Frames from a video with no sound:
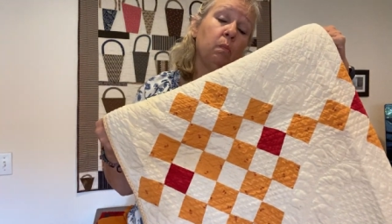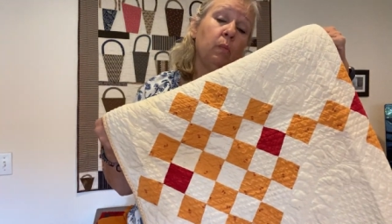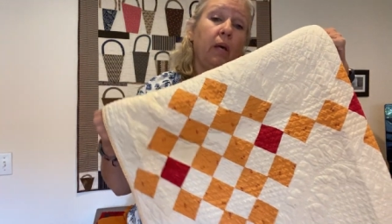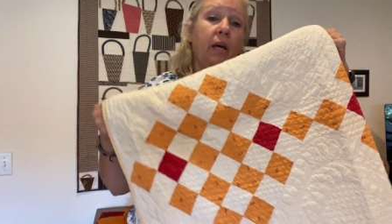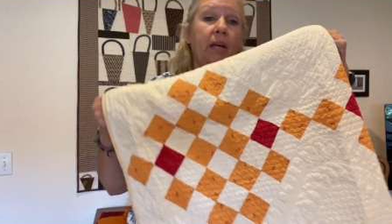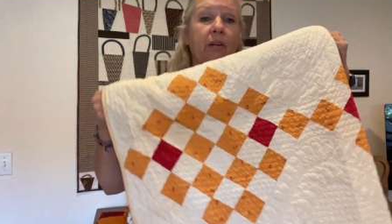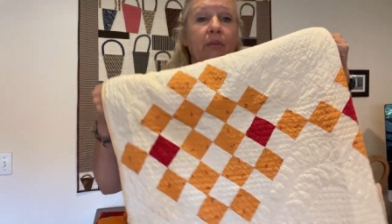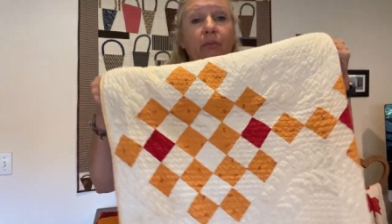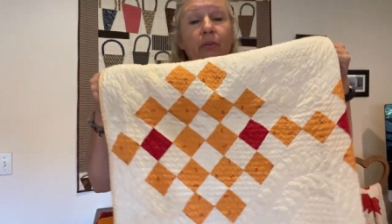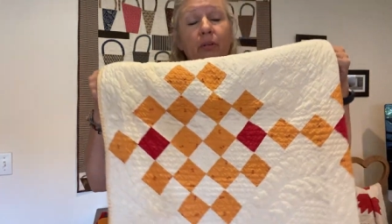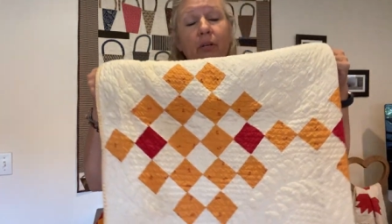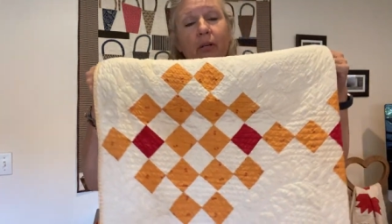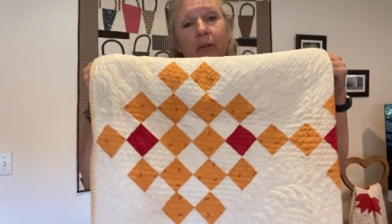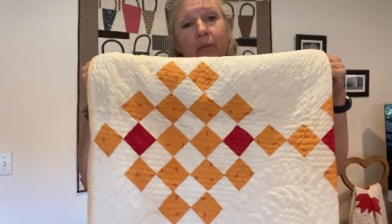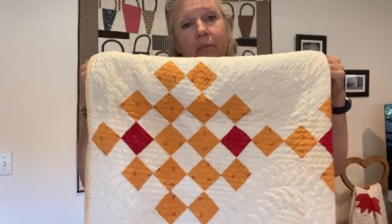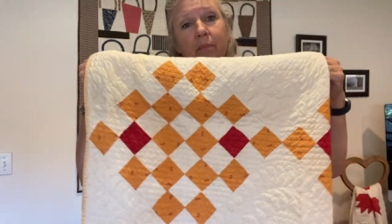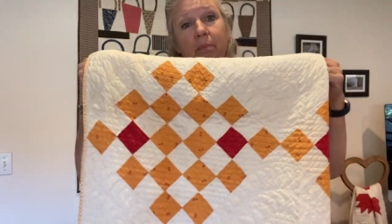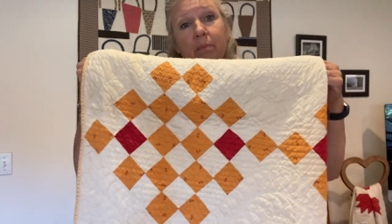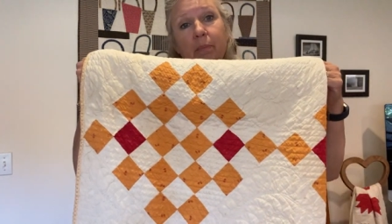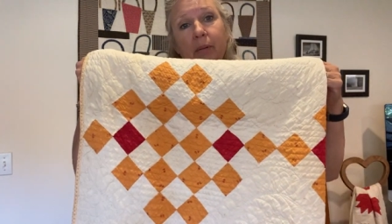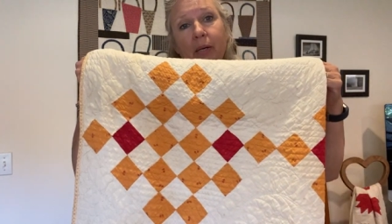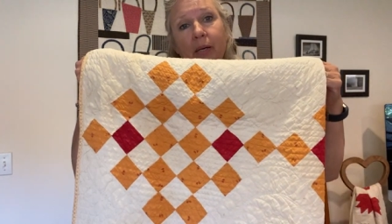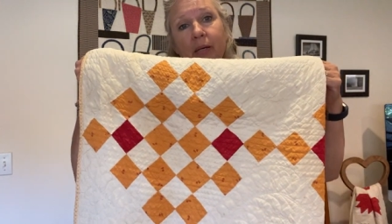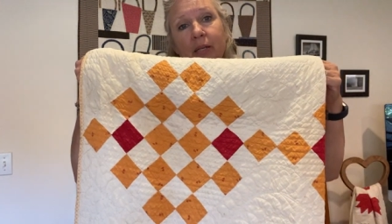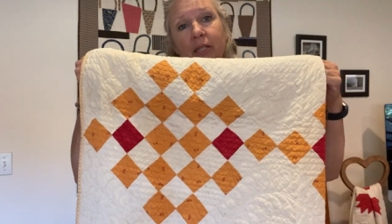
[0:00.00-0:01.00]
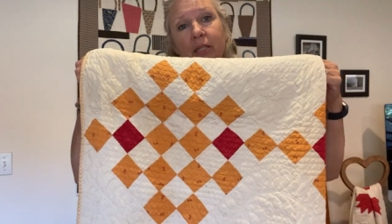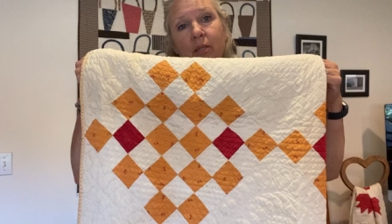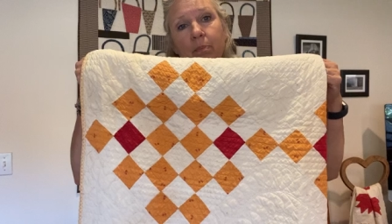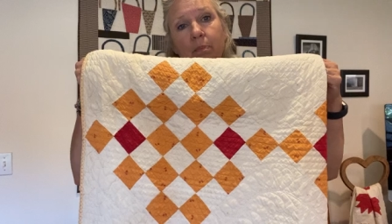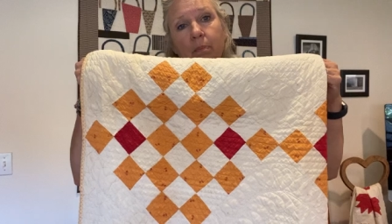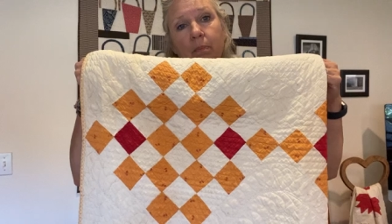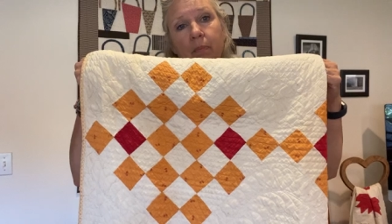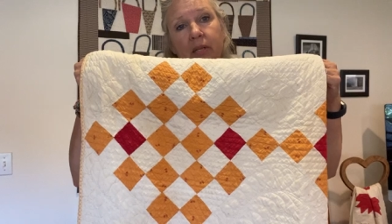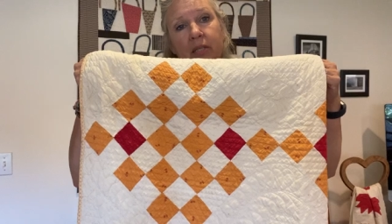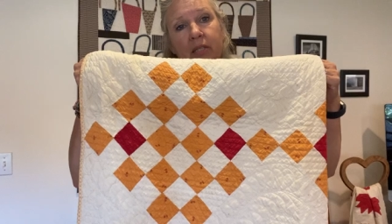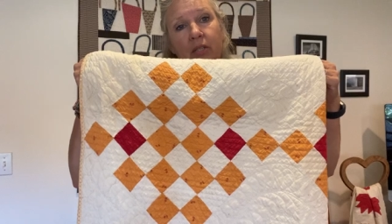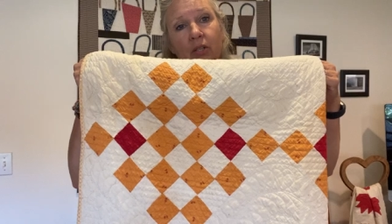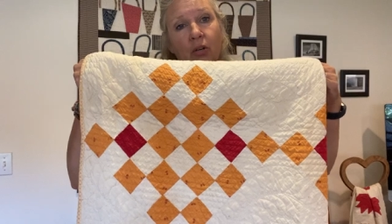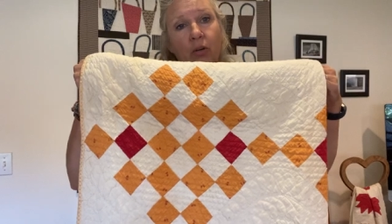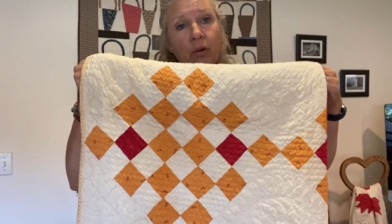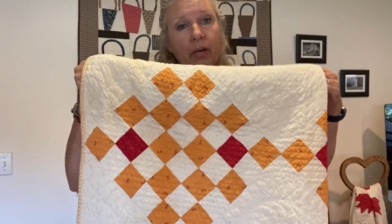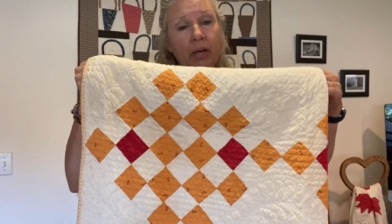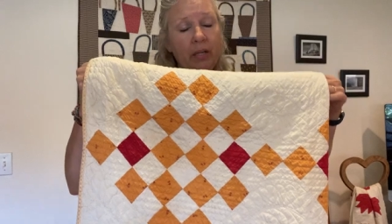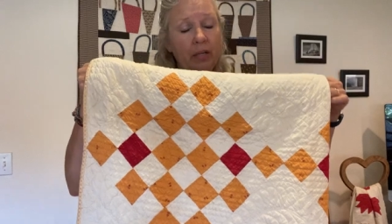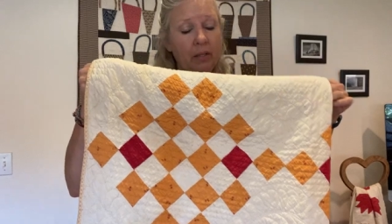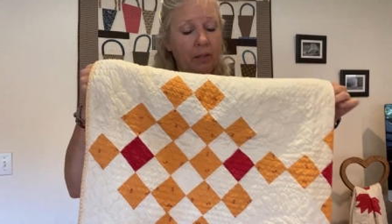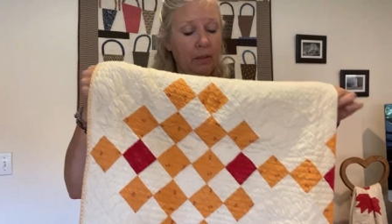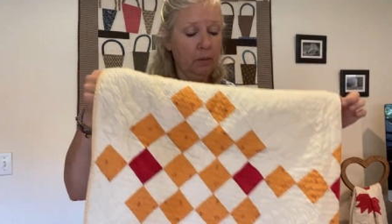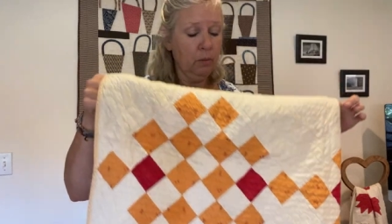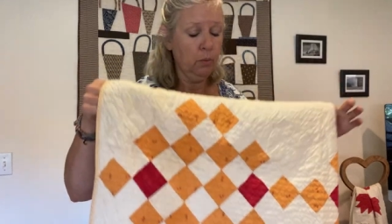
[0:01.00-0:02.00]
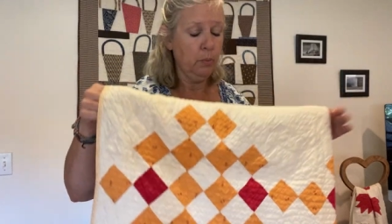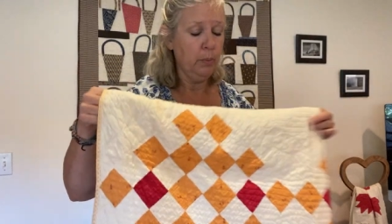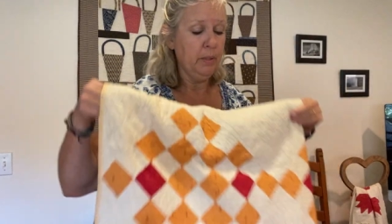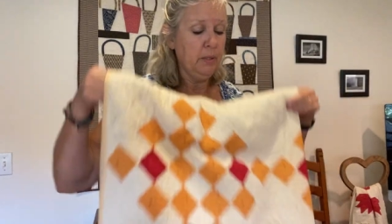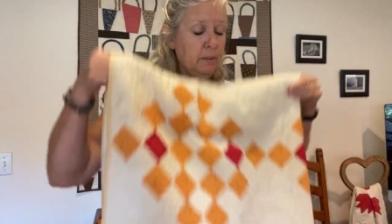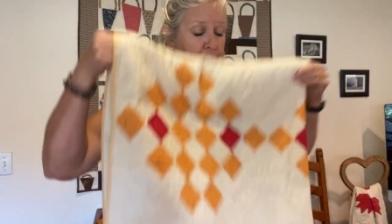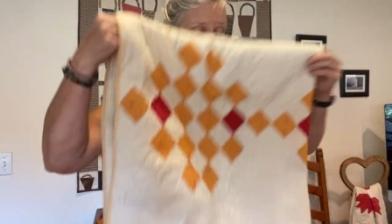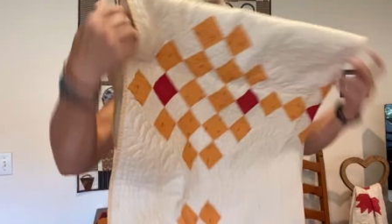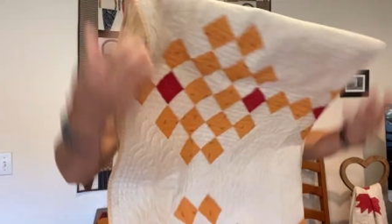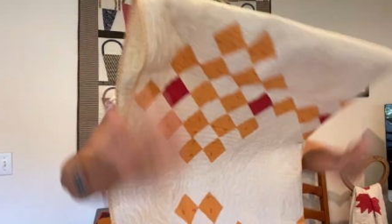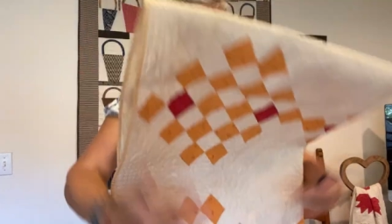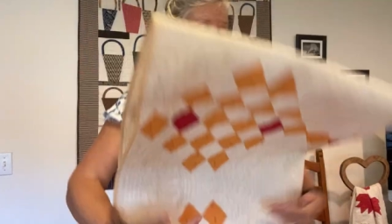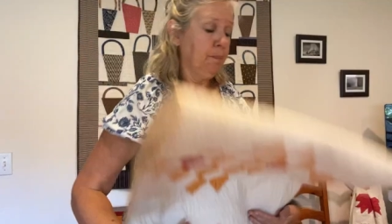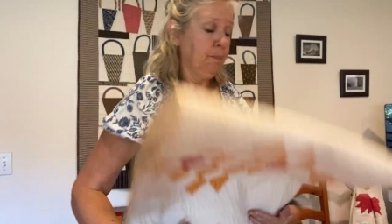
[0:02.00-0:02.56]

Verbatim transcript: I don't know, but it's, it's a great little quilt.